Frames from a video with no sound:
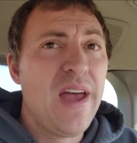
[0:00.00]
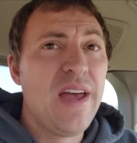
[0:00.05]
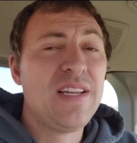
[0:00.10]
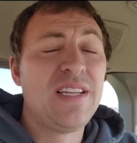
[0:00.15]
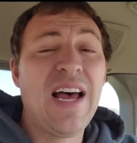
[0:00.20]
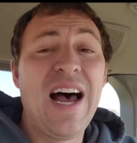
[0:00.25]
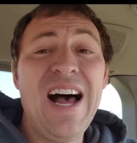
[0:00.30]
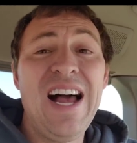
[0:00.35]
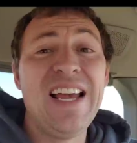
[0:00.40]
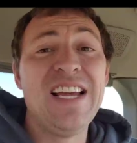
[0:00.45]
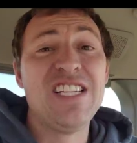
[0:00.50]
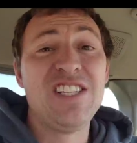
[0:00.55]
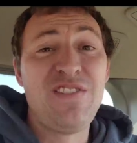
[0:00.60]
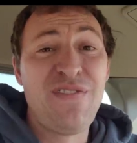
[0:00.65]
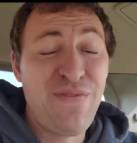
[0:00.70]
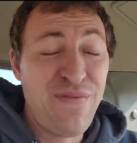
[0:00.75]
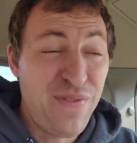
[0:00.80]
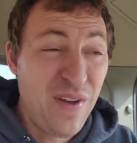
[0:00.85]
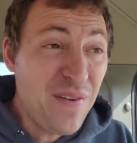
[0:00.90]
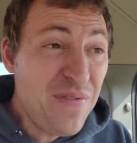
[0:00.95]
as high
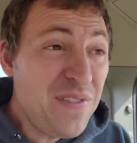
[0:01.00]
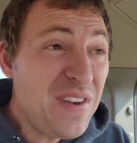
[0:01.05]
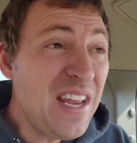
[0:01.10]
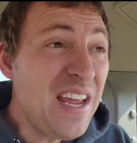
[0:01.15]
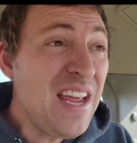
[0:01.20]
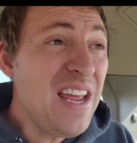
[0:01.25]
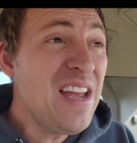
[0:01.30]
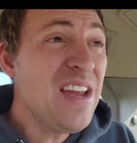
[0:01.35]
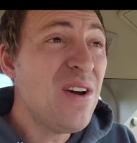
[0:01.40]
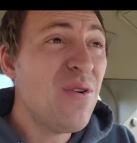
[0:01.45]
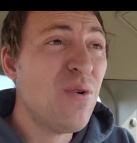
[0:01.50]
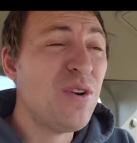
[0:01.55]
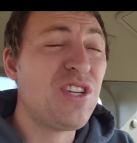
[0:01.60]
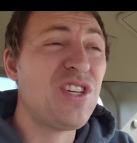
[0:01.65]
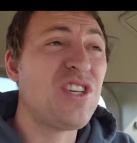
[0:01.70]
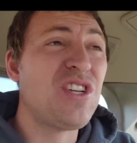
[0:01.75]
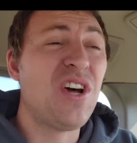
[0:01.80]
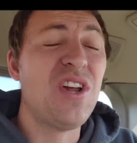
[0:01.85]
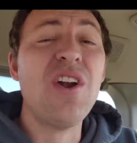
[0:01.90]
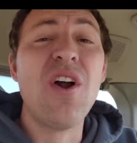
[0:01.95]
as 50,
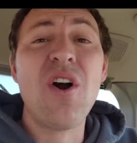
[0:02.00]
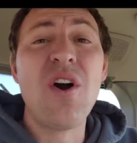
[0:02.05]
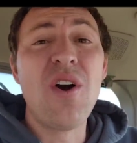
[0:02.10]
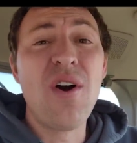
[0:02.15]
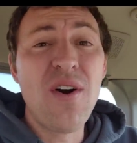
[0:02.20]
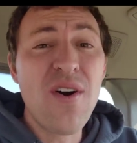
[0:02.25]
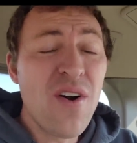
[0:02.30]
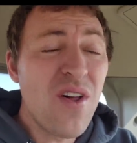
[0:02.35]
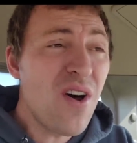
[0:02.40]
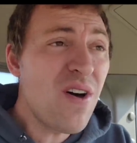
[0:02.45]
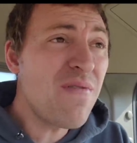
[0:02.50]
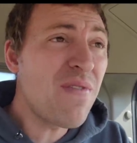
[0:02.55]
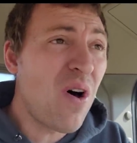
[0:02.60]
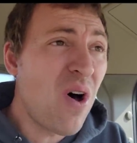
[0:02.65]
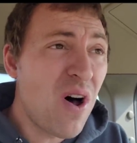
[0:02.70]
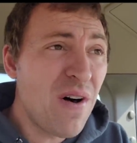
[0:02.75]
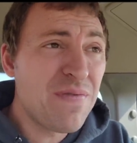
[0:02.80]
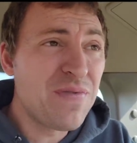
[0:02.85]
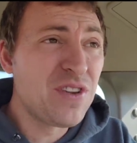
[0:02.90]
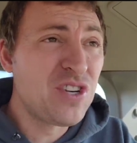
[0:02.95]
which is unheard of,
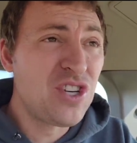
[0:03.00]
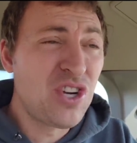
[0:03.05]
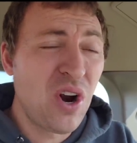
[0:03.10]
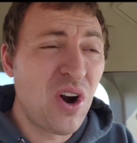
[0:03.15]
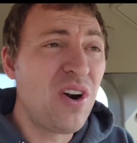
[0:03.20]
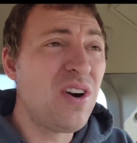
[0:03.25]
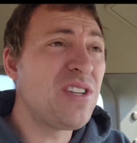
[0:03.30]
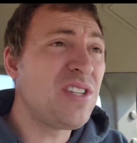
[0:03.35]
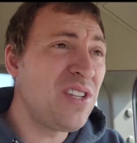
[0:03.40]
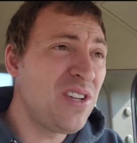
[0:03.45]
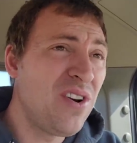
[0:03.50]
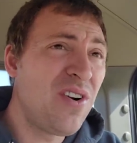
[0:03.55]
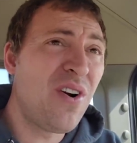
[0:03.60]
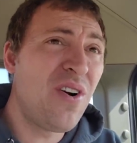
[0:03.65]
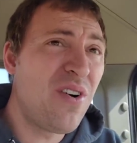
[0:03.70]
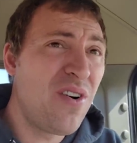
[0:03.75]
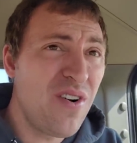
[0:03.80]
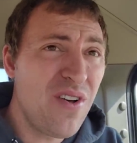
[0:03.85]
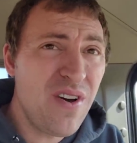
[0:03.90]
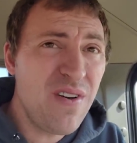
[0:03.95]
off the charts
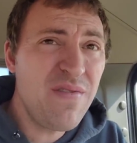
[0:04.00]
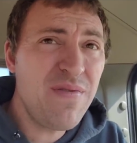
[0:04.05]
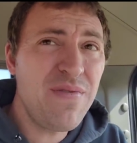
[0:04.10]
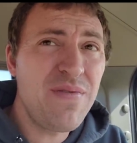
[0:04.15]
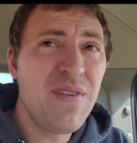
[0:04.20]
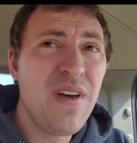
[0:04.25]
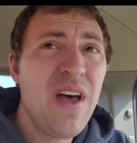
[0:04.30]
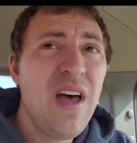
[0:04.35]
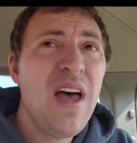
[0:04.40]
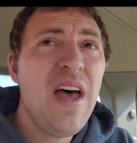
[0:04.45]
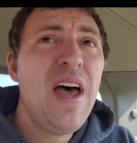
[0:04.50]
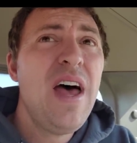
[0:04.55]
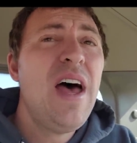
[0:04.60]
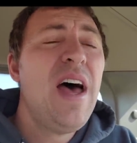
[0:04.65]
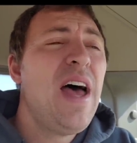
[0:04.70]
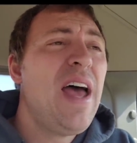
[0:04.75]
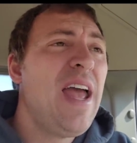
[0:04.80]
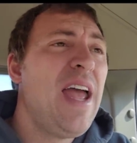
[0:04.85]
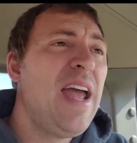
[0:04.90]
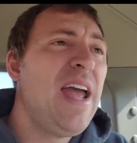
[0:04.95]
unheard of
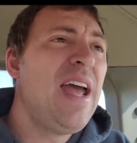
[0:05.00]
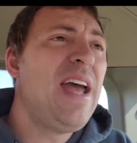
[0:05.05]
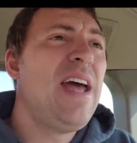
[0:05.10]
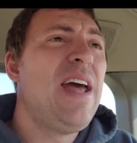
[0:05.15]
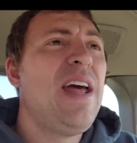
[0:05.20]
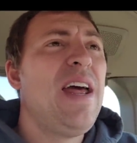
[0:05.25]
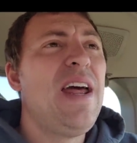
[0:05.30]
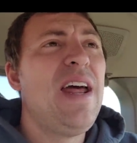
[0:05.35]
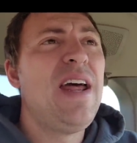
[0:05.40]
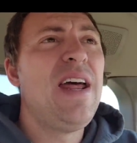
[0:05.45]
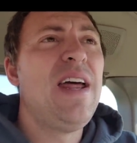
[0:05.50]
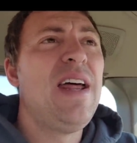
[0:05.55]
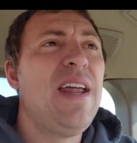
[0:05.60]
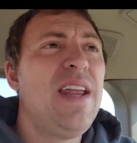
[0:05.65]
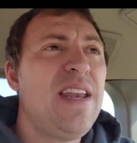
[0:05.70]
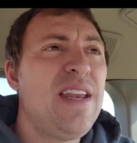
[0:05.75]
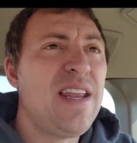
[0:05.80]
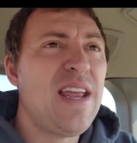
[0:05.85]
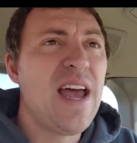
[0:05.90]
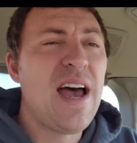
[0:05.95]

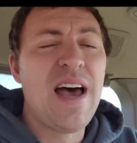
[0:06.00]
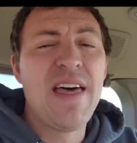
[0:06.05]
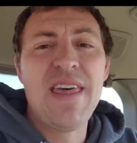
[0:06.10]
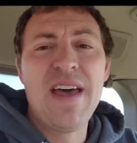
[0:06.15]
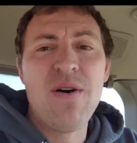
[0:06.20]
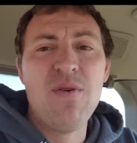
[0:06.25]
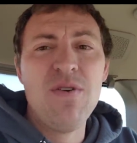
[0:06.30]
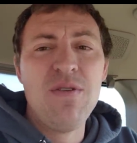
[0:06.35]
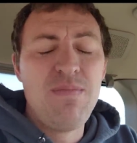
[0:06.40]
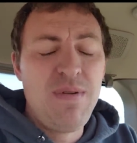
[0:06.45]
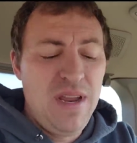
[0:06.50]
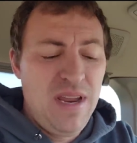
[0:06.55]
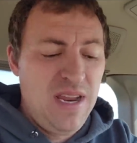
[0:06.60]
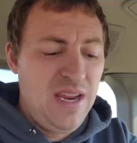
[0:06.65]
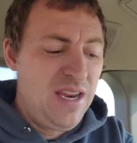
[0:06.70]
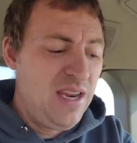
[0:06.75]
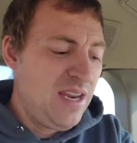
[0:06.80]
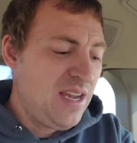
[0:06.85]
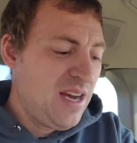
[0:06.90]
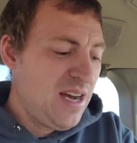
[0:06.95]
and yeah, that would
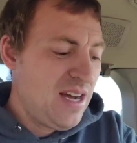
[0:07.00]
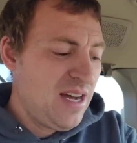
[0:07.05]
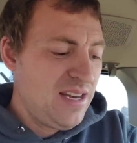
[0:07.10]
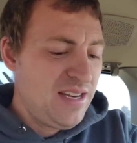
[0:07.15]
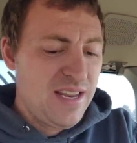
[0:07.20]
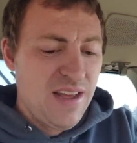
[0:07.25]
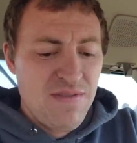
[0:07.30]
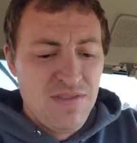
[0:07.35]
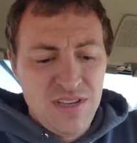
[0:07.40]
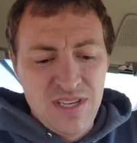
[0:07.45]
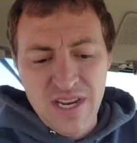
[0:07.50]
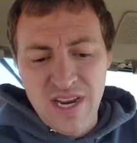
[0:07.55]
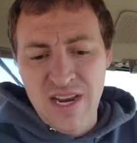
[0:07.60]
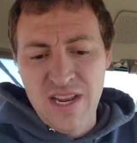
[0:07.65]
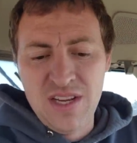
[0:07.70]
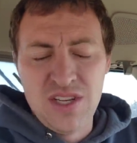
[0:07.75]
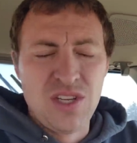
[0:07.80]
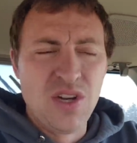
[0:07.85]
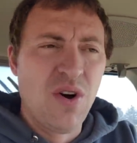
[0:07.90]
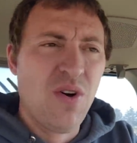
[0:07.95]
be uh,
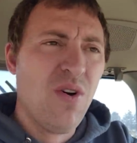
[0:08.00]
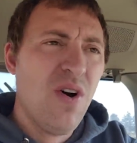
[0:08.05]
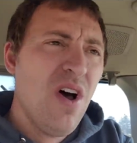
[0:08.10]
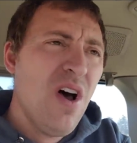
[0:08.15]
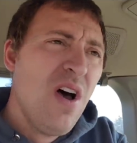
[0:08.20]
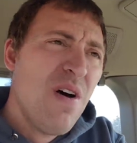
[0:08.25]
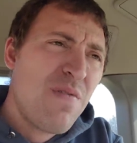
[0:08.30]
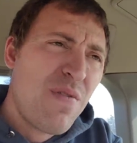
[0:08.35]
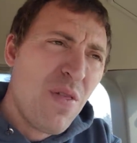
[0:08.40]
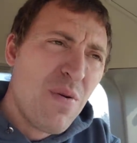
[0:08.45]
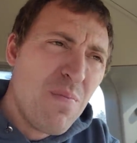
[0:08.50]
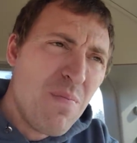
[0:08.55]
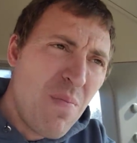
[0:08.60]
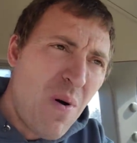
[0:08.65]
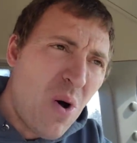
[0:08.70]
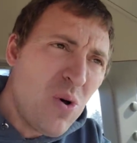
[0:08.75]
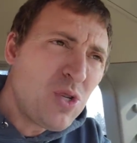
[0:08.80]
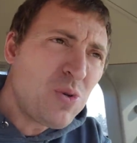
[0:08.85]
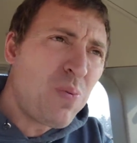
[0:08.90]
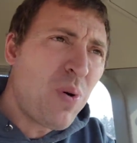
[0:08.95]
devastating. So for the
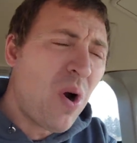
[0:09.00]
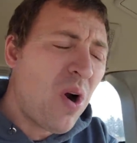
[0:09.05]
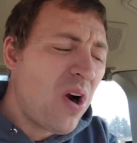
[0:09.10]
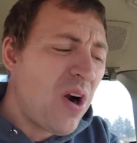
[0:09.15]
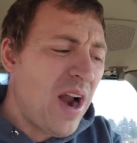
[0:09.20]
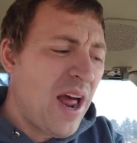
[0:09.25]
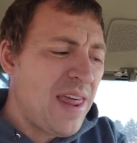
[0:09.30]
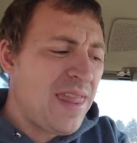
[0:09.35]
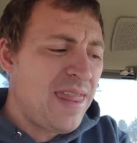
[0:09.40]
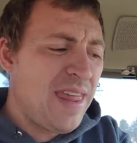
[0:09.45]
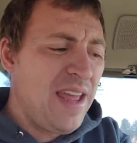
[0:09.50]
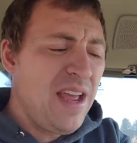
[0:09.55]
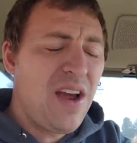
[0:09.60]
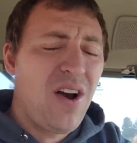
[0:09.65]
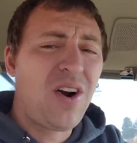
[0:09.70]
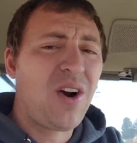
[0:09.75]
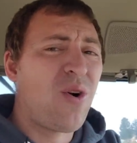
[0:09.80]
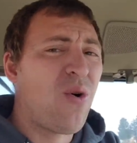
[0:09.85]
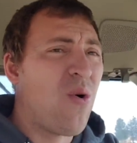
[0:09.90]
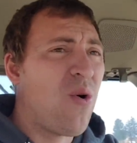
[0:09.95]
most part, I
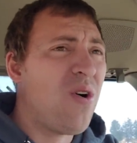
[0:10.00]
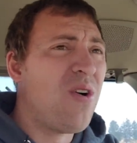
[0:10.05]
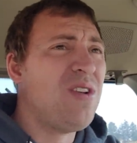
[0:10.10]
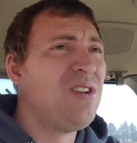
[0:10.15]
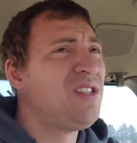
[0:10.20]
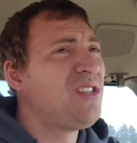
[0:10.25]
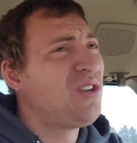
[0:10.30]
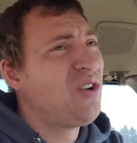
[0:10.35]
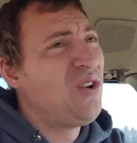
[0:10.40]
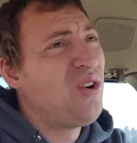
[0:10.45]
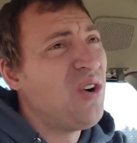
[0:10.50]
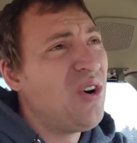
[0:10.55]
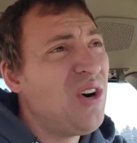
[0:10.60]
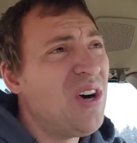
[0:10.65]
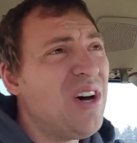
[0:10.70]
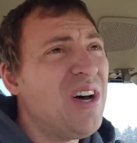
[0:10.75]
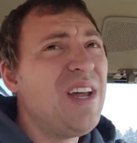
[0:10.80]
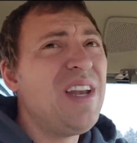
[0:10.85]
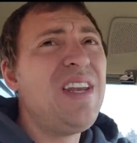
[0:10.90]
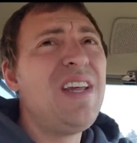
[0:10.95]
think our corn is
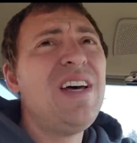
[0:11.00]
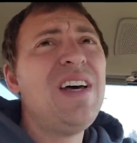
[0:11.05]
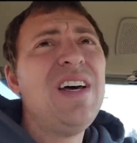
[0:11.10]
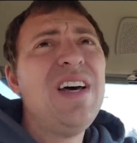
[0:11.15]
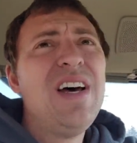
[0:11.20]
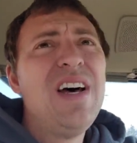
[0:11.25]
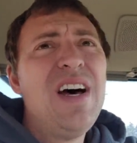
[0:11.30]
good.